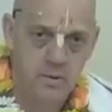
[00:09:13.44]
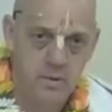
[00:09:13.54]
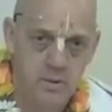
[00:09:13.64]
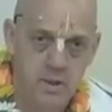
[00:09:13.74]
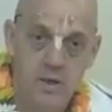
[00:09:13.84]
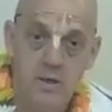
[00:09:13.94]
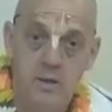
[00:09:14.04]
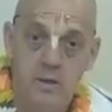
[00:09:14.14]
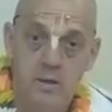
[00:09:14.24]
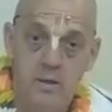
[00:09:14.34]
Huh?
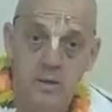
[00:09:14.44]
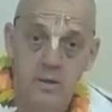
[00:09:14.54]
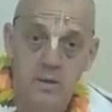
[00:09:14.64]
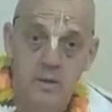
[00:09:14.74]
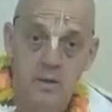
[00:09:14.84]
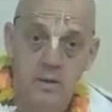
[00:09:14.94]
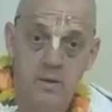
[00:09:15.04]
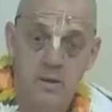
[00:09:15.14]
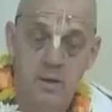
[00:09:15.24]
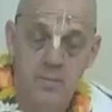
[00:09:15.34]

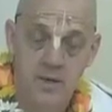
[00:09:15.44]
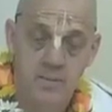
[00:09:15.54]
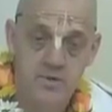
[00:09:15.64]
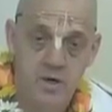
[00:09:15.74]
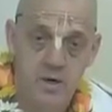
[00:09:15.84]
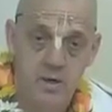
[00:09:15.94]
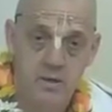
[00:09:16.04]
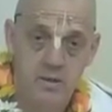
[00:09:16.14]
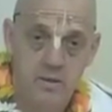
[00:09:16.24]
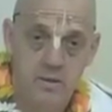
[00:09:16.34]
It becomes hot.
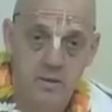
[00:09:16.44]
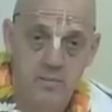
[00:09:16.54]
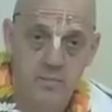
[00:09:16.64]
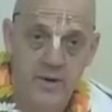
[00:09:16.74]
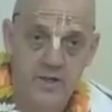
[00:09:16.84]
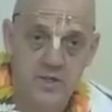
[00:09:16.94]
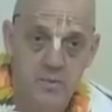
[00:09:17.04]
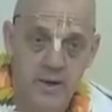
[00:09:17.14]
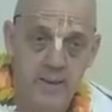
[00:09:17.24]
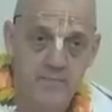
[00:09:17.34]
But actually
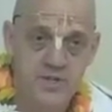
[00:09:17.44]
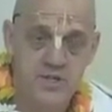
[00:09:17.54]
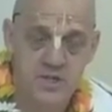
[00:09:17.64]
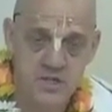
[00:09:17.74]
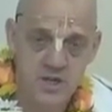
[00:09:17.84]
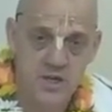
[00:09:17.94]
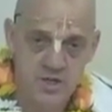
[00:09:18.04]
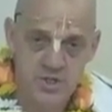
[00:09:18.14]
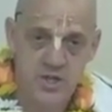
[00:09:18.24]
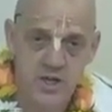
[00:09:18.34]
what happens is
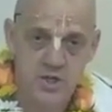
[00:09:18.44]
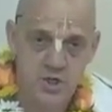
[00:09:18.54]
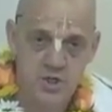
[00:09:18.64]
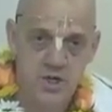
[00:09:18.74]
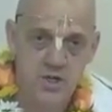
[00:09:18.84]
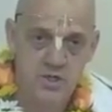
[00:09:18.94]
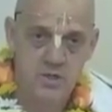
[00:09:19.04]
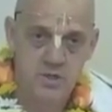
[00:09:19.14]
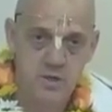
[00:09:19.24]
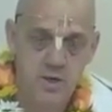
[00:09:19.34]
its nature
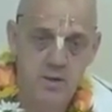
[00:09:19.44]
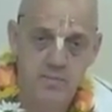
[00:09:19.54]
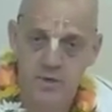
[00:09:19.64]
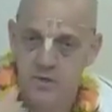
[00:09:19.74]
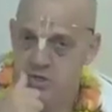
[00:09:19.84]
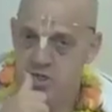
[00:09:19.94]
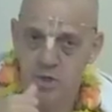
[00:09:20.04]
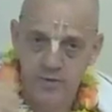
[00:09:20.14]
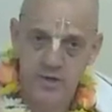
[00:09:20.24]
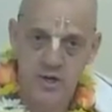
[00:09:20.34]
changes, because it's
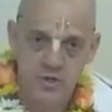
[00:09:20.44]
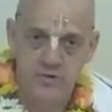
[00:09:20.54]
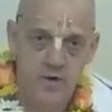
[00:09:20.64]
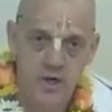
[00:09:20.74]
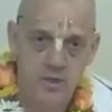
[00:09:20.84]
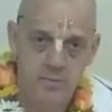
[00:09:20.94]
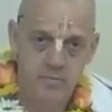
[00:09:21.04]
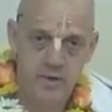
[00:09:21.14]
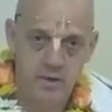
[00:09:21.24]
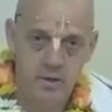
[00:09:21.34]
not the nature of iron to be
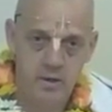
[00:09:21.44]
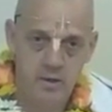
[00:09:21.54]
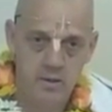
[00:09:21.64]
red hot.